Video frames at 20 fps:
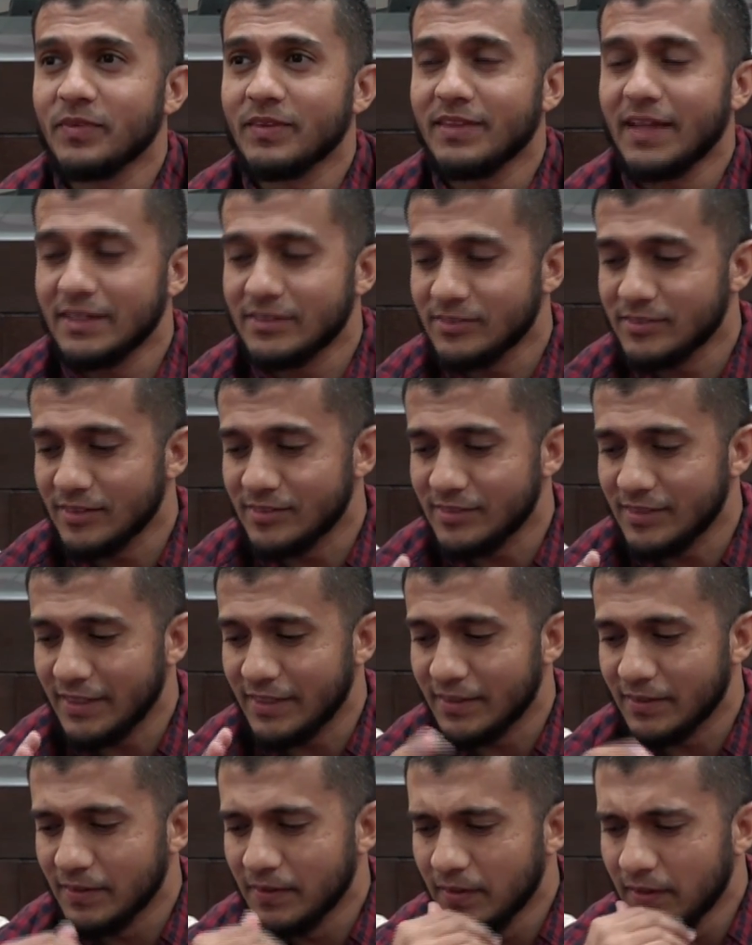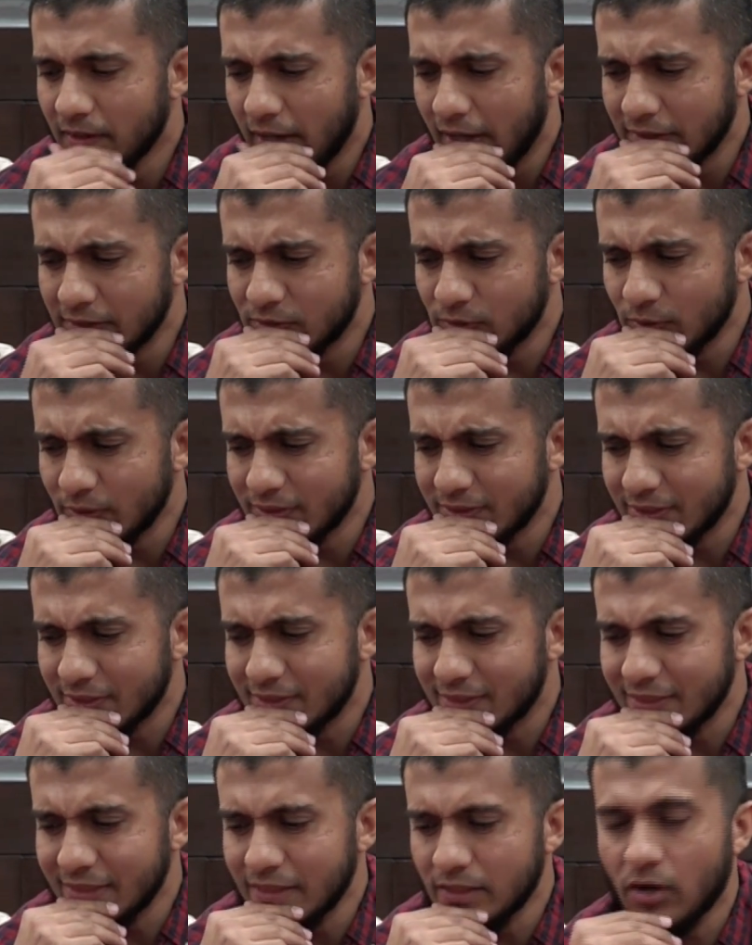That's the scene. And so it's a
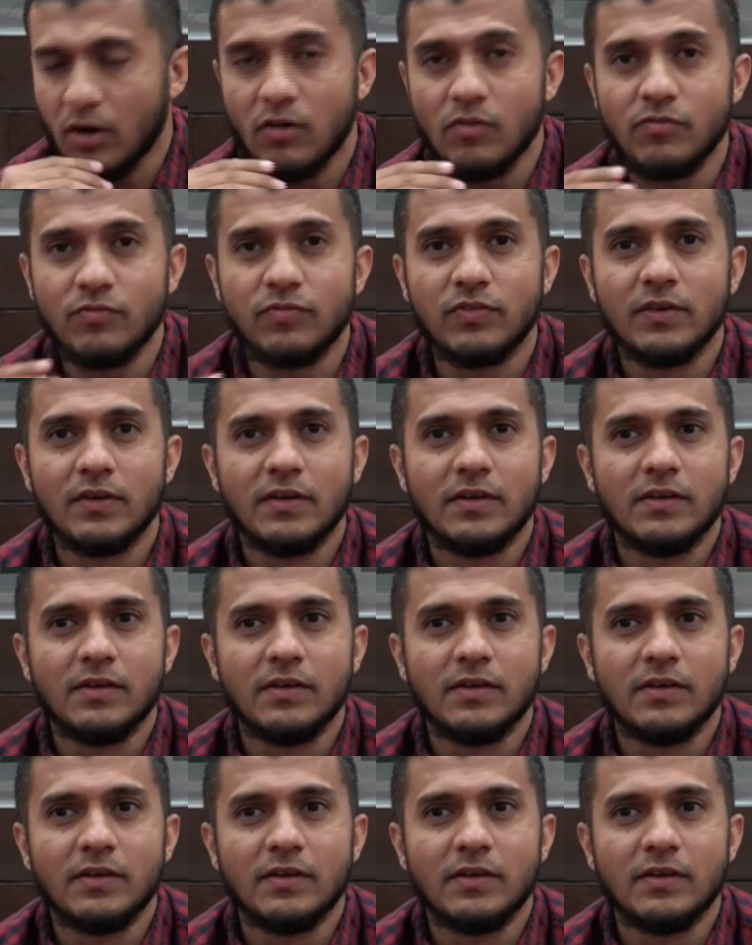scene of